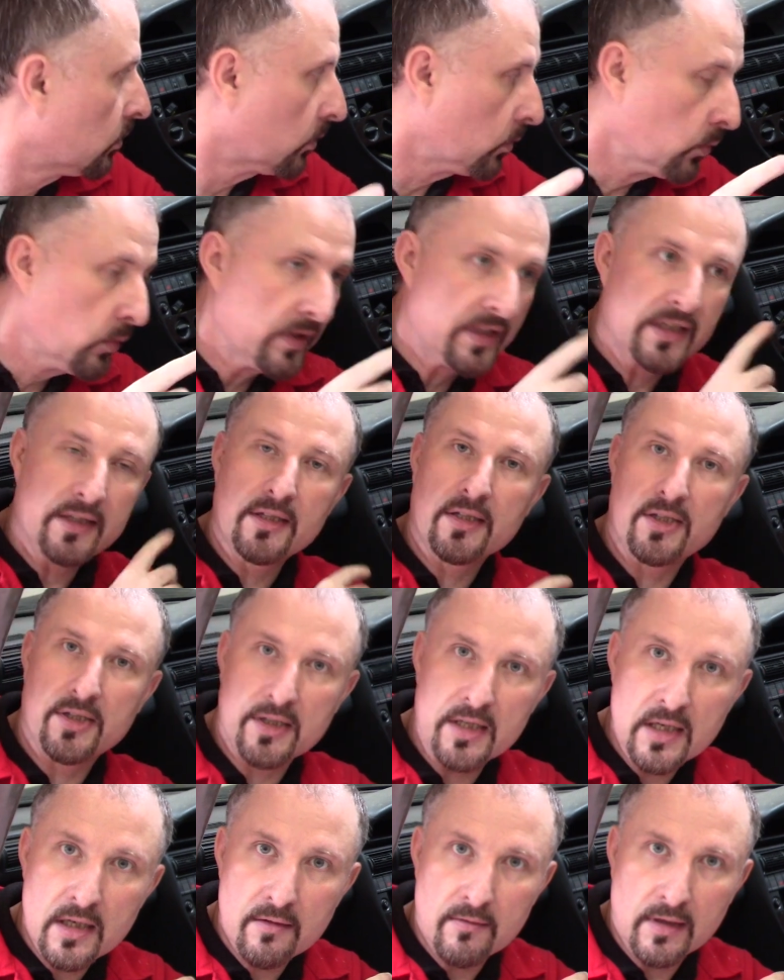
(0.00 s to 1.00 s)
we did the
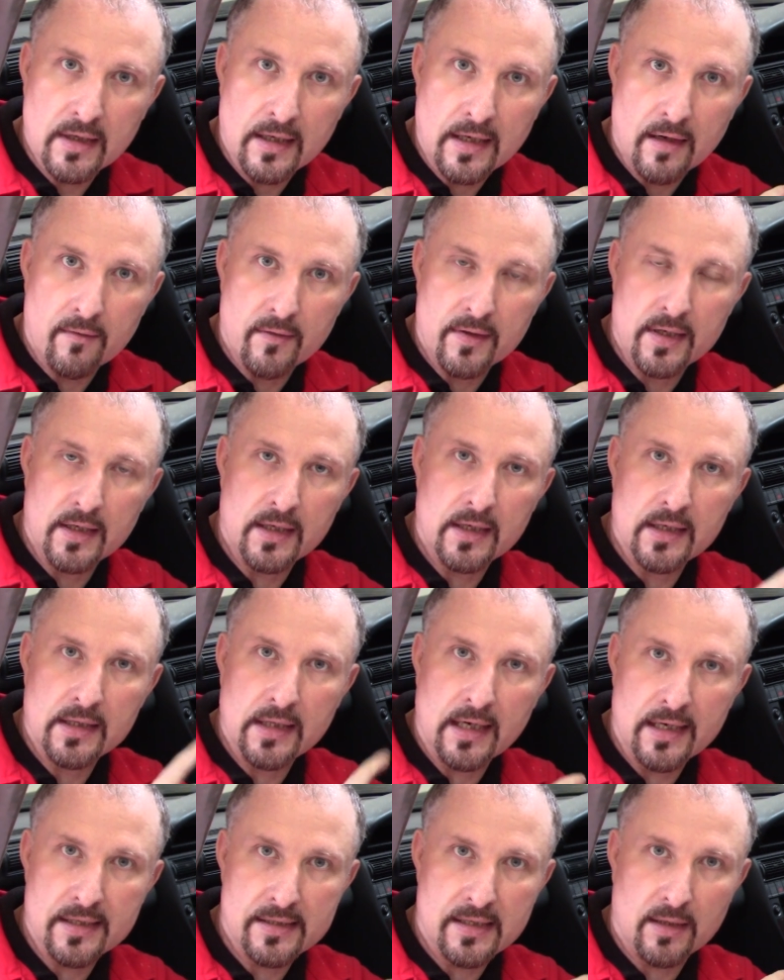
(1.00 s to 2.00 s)
steering and everything in
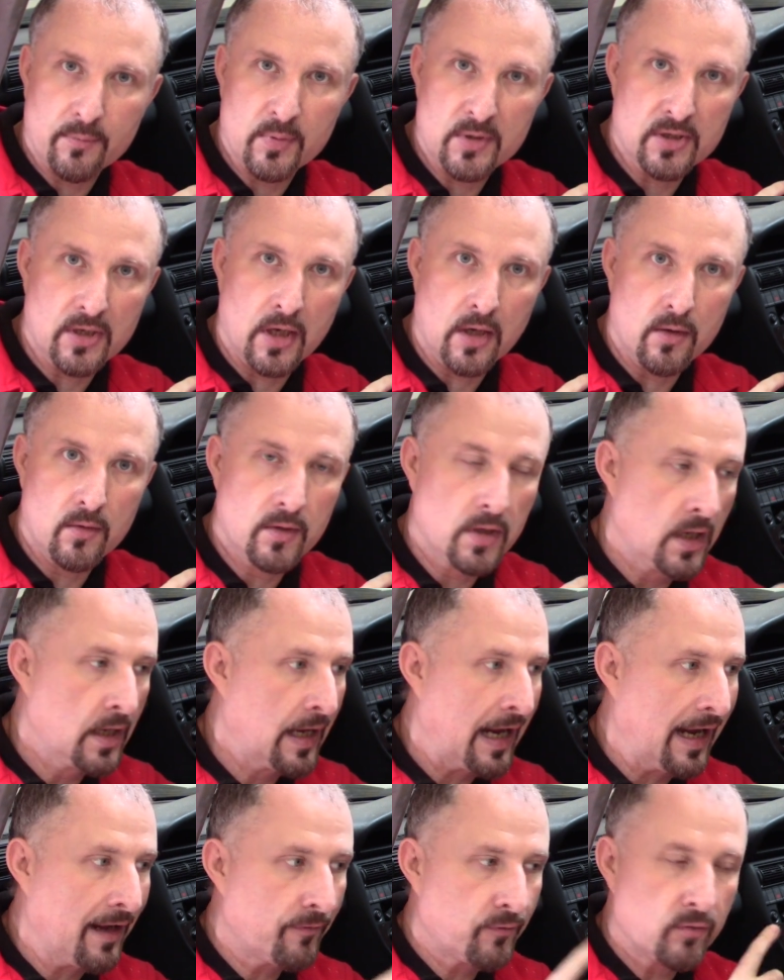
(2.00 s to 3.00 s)
the last
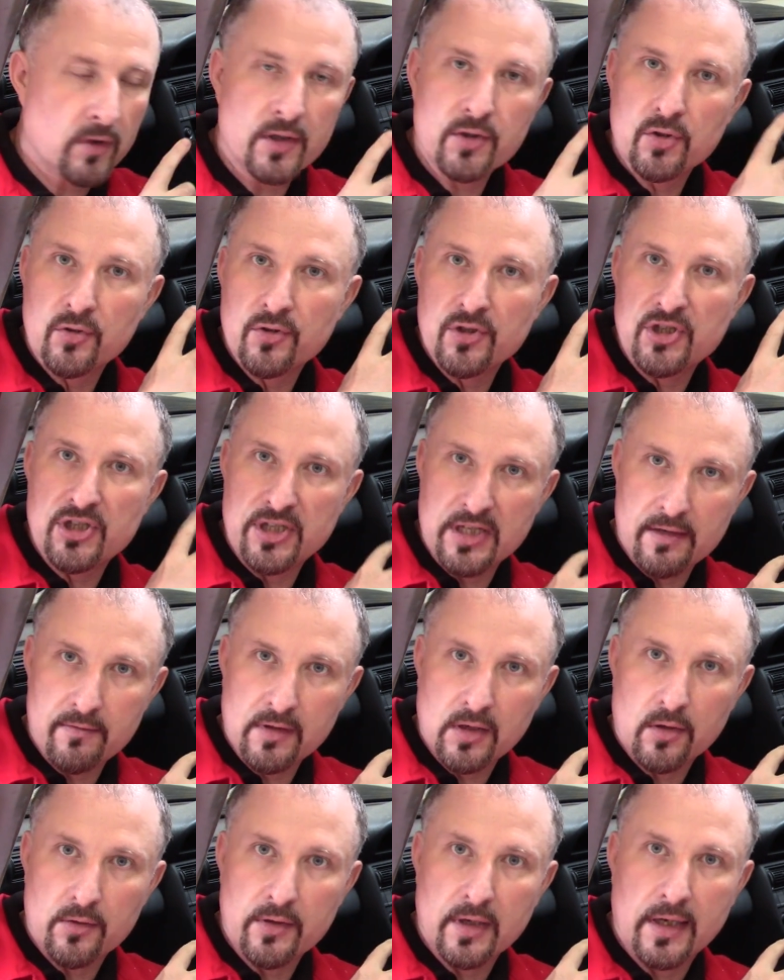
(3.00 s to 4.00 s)
episode. After I'd done the
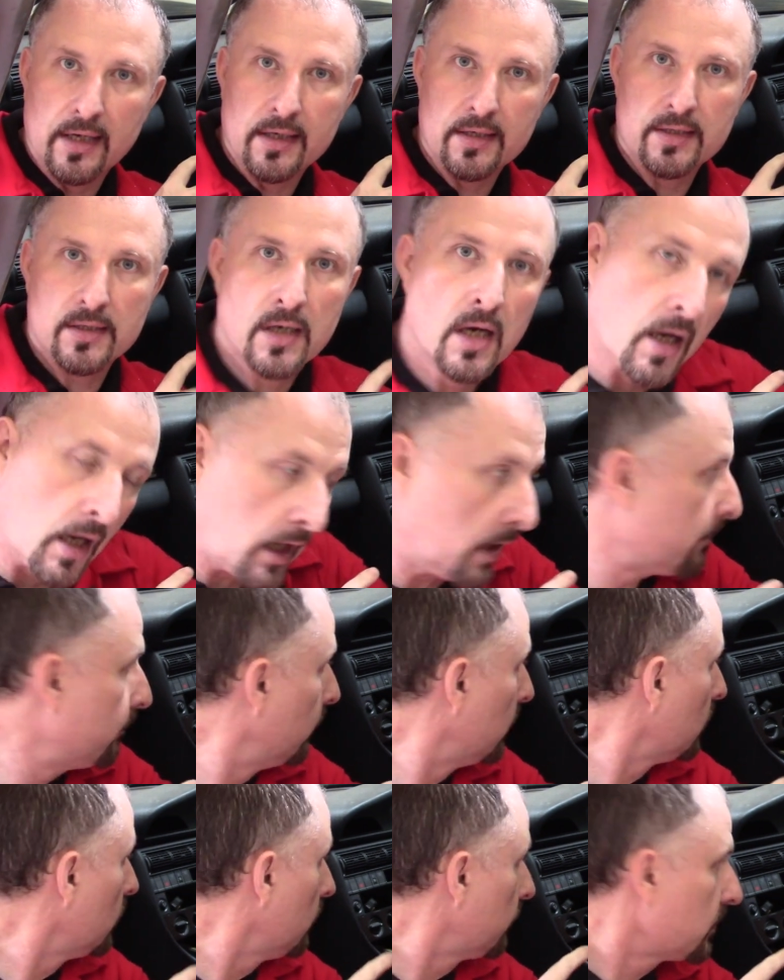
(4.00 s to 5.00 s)
steering on this, I
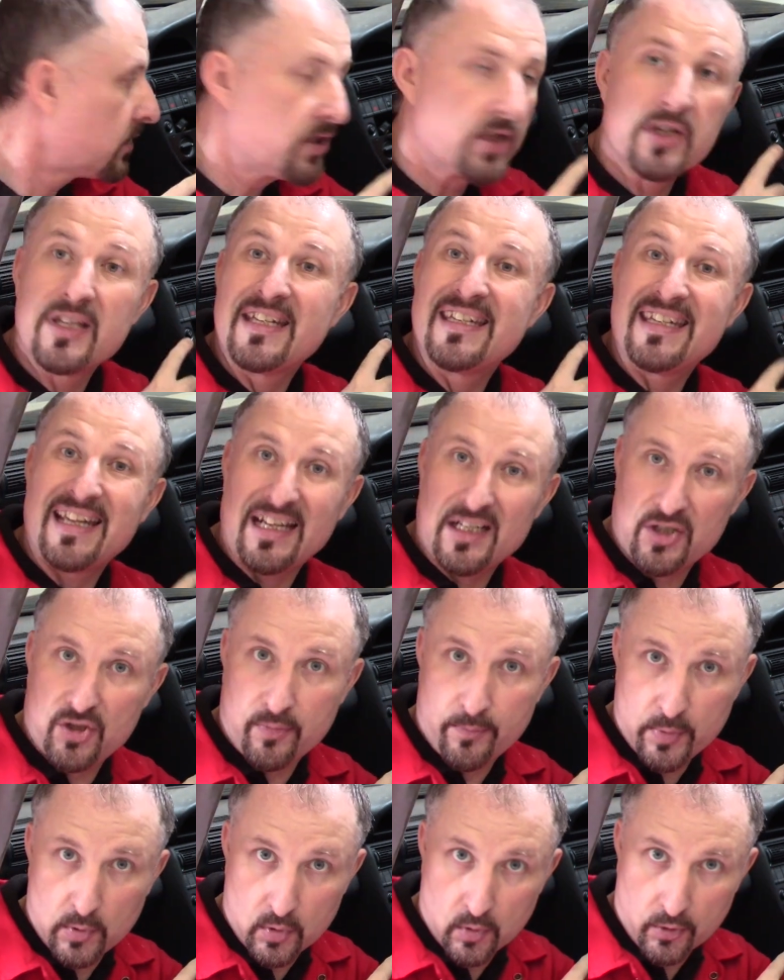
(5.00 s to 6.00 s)
moved to the
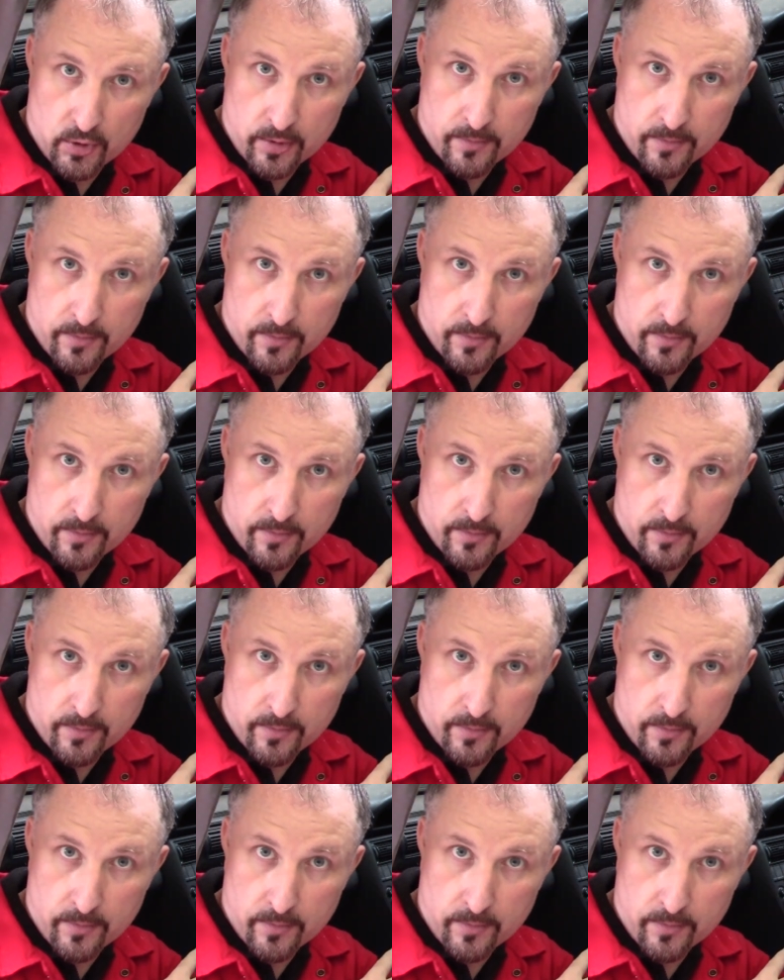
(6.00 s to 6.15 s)
dashboard